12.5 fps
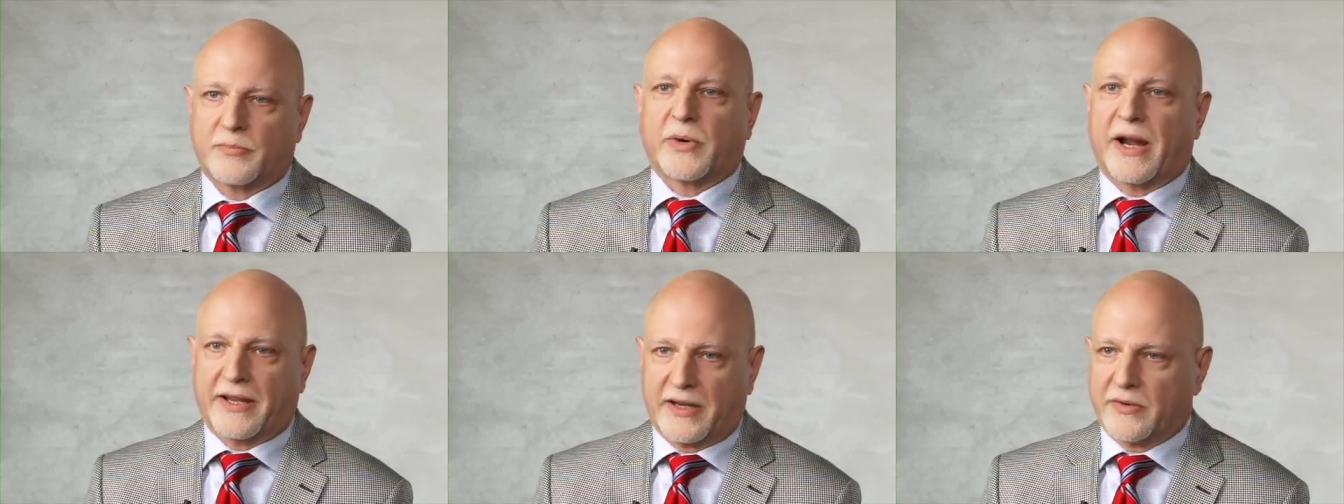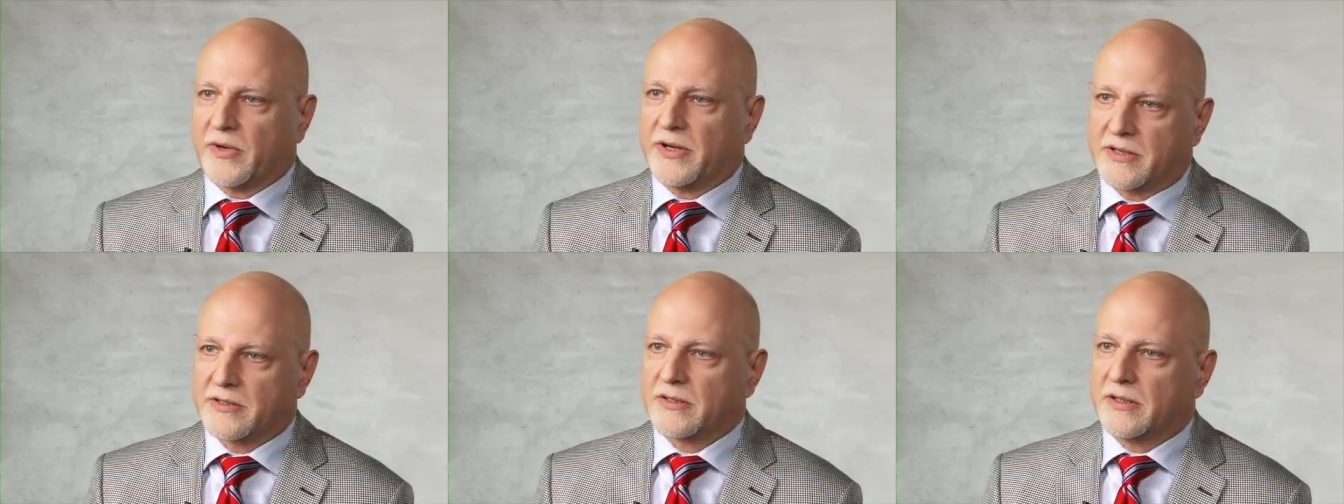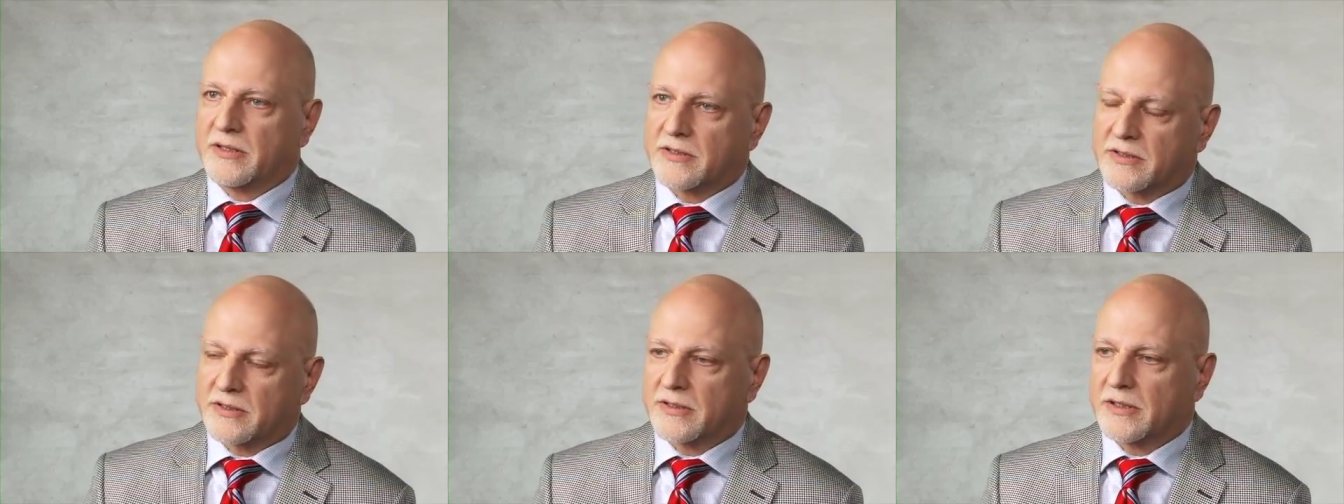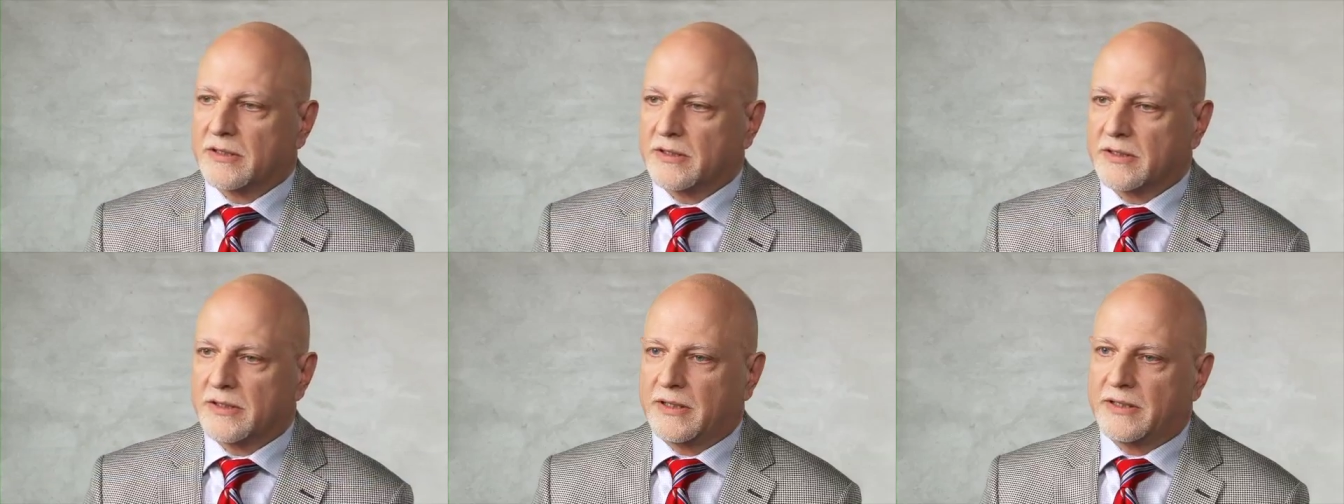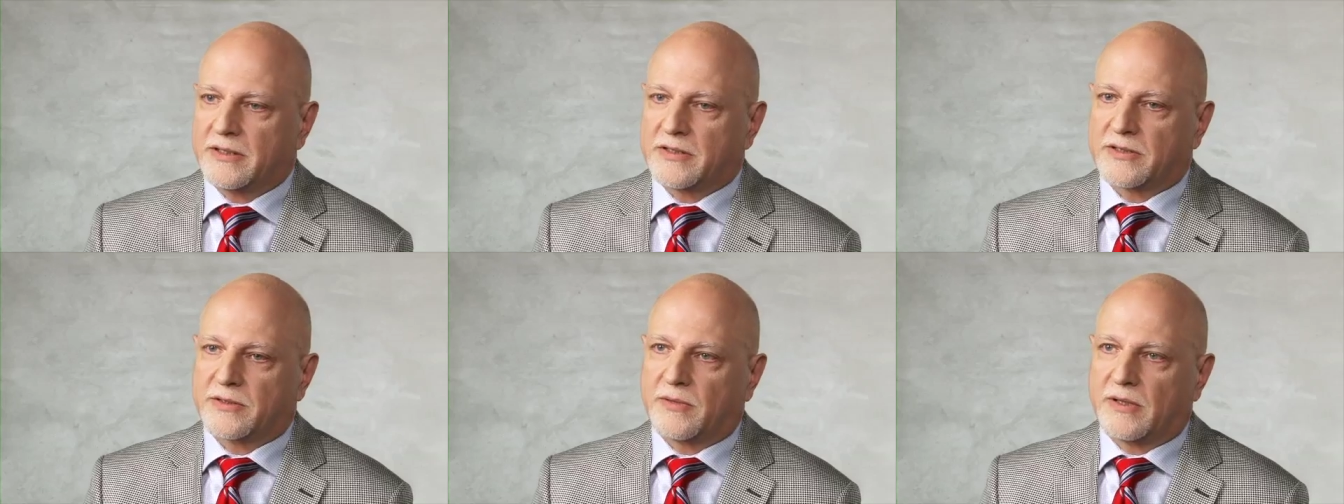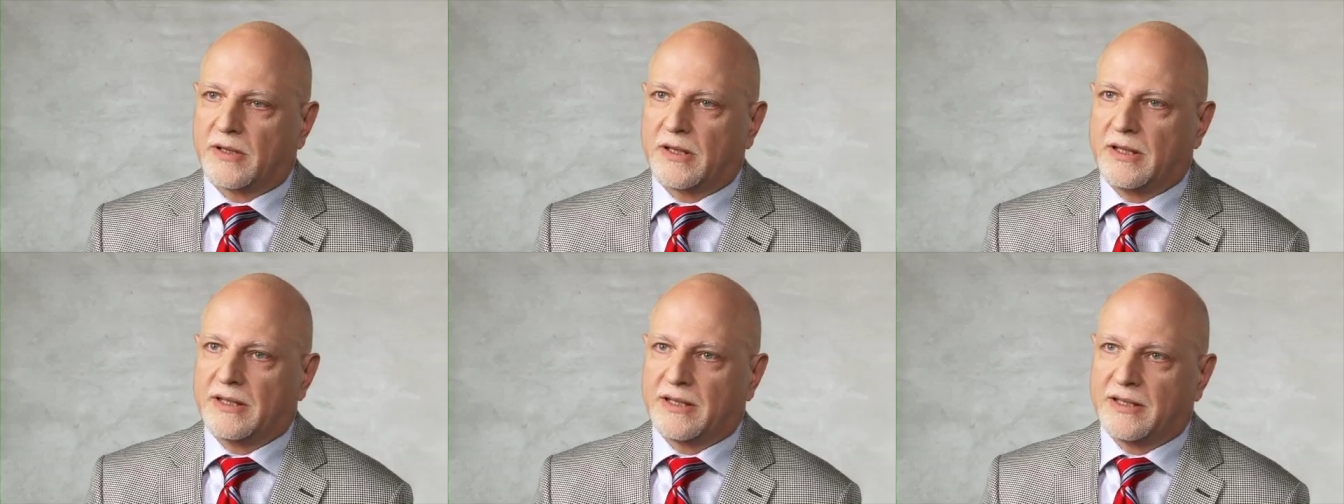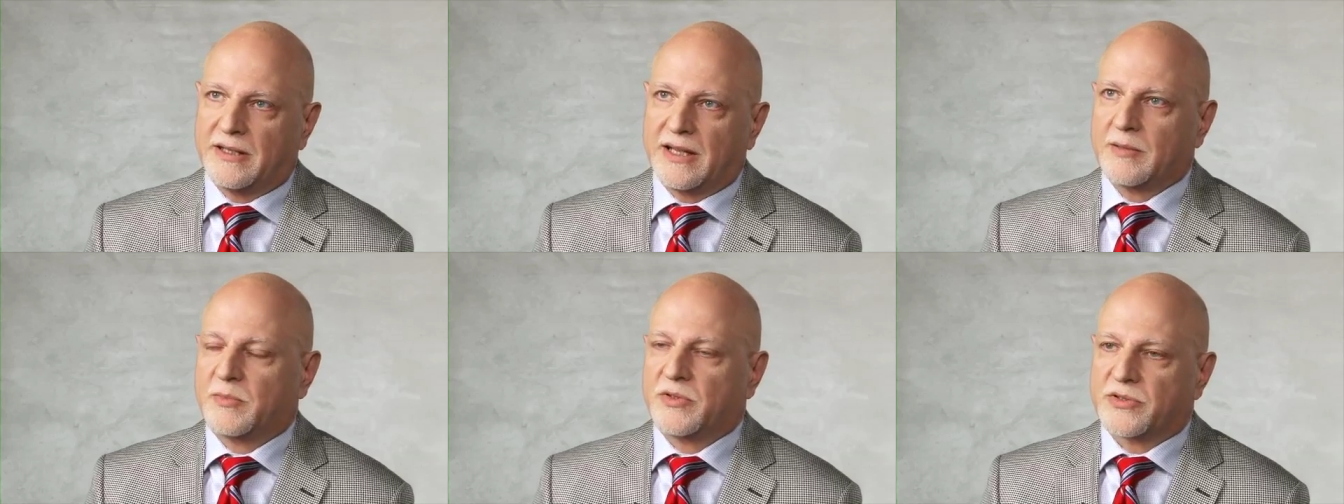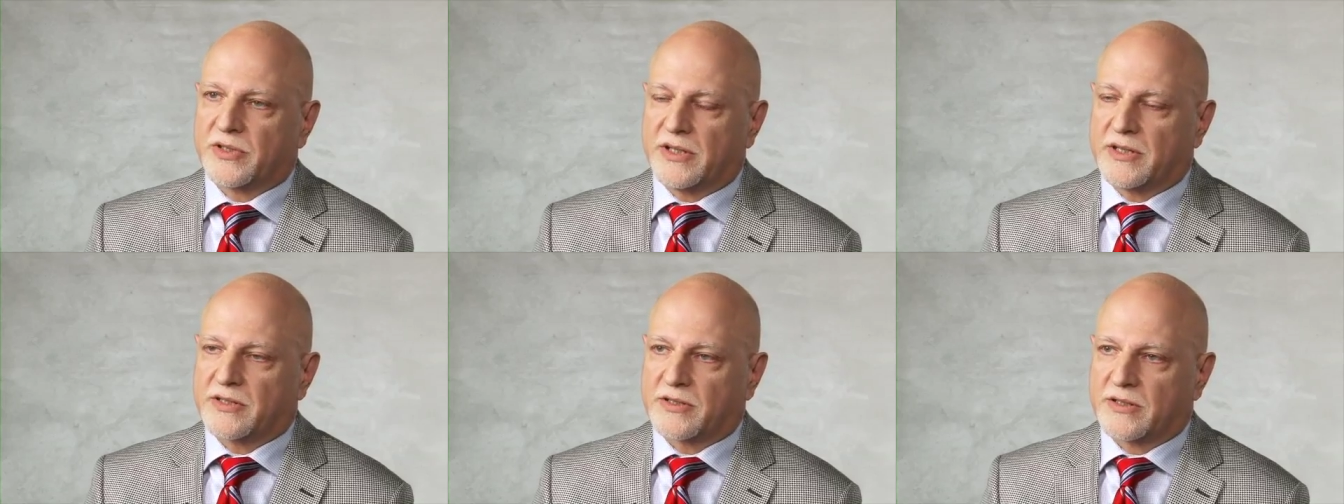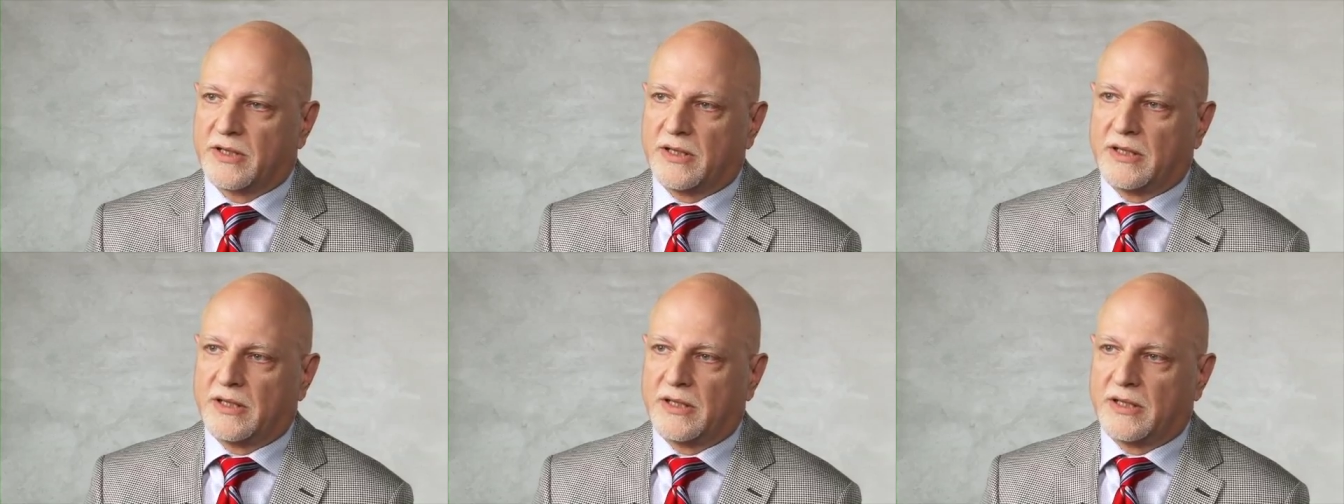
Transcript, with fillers: bragging rights. It's, uh, it's, it enables us